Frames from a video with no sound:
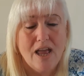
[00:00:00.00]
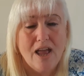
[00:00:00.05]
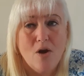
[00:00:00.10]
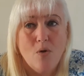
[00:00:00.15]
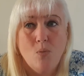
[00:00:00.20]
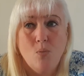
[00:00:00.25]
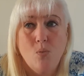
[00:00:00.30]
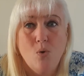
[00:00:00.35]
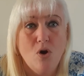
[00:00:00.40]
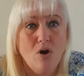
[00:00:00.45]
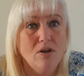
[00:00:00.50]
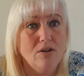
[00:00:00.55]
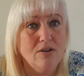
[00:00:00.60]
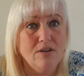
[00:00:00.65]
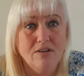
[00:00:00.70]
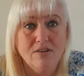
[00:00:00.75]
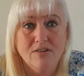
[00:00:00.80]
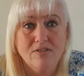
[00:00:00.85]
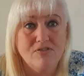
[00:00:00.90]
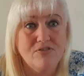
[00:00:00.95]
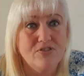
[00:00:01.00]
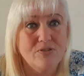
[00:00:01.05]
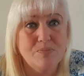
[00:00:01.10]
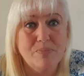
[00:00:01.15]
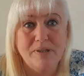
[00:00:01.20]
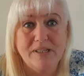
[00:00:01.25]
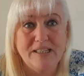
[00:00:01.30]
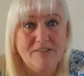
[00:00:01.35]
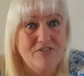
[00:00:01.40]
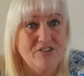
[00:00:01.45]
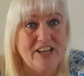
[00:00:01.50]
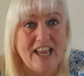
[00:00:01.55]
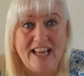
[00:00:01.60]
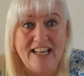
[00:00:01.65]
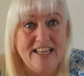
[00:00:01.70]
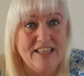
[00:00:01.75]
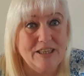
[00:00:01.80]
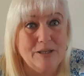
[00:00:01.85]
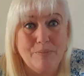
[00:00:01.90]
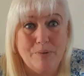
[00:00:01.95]
One, for getting
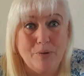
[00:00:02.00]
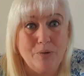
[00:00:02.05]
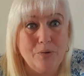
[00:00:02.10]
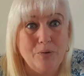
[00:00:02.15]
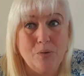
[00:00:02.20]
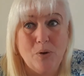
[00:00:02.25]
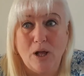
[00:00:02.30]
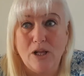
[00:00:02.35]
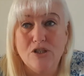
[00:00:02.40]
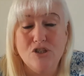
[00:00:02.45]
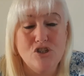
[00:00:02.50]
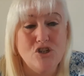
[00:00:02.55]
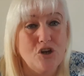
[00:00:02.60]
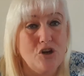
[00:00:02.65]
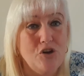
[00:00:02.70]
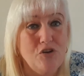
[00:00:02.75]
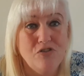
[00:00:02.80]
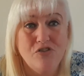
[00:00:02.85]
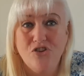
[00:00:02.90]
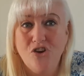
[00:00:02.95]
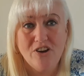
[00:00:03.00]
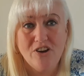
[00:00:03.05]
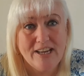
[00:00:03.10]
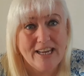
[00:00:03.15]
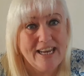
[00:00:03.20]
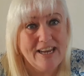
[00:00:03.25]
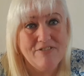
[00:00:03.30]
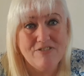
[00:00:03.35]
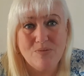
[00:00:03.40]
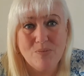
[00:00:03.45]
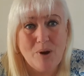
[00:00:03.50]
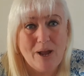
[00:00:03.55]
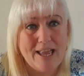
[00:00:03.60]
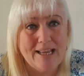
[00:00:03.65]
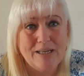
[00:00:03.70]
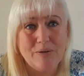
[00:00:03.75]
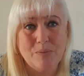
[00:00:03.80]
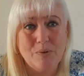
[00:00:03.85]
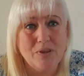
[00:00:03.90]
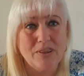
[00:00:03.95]
in the pool, and two, for caring what
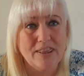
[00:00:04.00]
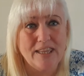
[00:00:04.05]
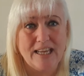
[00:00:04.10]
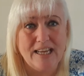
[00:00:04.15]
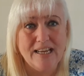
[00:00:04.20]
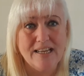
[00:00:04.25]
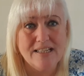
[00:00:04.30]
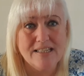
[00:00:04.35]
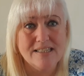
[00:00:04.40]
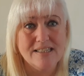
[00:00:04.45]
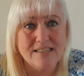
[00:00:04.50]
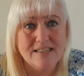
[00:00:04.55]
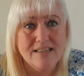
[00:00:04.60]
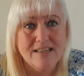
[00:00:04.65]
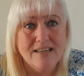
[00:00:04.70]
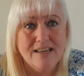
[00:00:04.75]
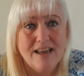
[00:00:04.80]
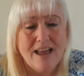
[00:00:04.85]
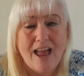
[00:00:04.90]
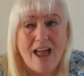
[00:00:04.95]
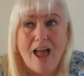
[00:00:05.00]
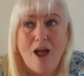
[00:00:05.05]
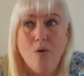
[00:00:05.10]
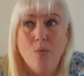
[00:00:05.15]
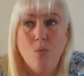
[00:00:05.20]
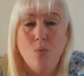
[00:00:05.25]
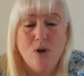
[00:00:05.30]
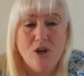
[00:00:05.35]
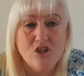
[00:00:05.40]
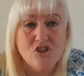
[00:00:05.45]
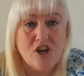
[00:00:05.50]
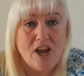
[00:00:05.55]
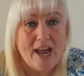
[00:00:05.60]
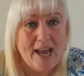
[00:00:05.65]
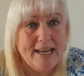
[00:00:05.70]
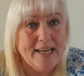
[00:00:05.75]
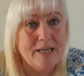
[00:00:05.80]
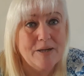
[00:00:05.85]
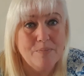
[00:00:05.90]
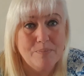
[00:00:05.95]
anyone thinks. I wish
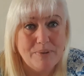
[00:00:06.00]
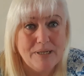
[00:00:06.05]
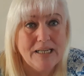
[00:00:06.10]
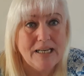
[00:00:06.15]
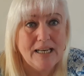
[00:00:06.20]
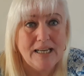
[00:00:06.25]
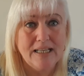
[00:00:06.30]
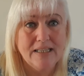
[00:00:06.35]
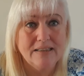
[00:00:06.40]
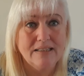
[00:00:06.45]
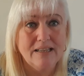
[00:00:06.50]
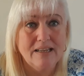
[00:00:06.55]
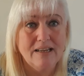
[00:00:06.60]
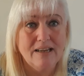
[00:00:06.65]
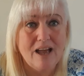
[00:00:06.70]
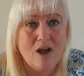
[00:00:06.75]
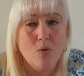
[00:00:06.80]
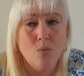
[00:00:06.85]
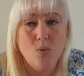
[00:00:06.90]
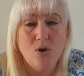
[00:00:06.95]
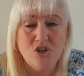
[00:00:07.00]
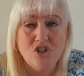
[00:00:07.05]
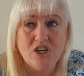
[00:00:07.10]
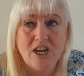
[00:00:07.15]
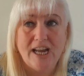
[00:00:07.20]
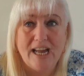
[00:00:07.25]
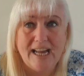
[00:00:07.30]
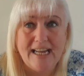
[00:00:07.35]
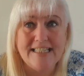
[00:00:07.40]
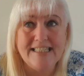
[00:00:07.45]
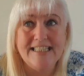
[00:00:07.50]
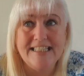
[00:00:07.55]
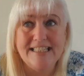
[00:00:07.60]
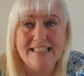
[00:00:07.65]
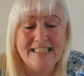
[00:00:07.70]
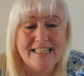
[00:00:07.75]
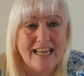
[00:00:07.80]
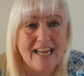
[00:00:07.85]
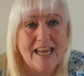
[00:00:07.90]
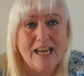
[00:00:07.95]
I could be like that. I wish I
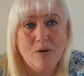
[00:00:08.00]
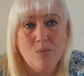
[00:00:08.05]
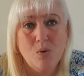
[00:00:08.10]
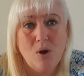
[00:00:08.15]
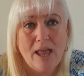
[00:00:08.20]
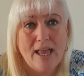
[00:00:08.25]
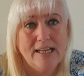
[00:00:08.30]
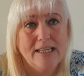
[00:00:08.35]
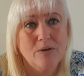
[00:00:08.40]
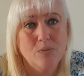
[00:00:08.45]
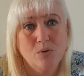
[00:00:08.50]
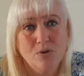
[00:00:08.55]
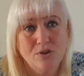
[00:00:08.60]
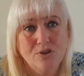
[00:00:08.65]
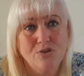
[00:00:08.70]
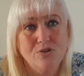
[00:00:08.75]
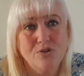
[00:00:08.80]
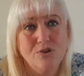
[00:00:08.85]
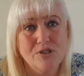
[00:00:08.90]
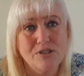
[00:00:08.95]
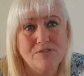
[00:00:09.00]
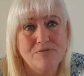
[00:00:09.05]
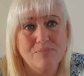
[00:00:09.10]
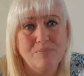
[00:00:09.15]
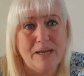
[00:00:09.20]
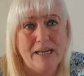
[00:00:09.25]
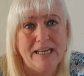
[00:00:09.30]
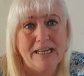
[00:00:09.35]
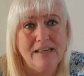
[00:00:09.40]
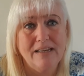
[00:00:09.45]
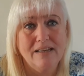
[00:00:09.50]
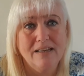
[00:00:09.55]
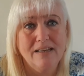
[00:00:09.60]
didn't care what anyone thought of me.